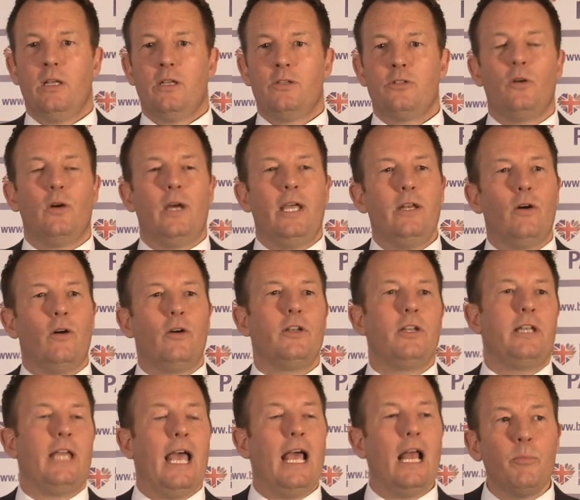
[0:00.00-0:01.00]
So in order
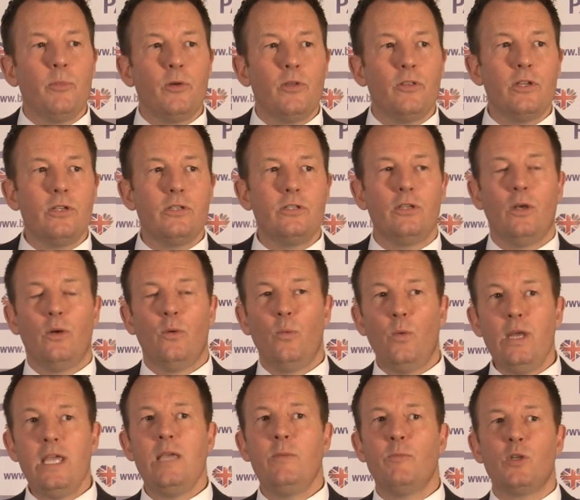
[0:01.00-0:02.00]
to help others,
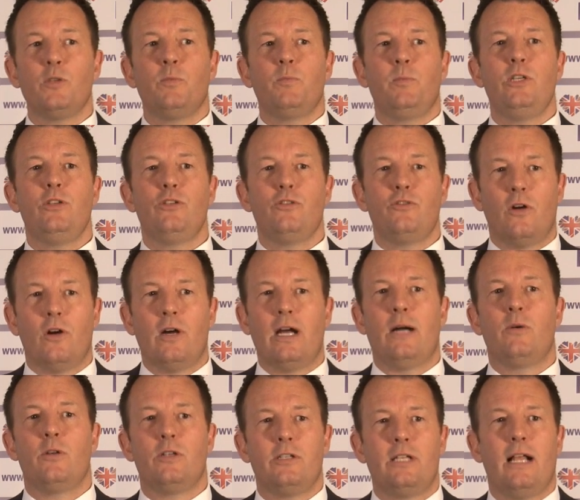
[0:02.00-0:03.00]
we must be strong
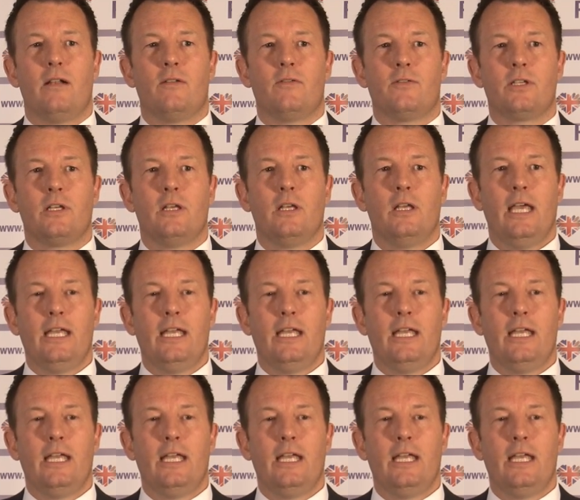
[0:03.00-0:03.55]
ourselves.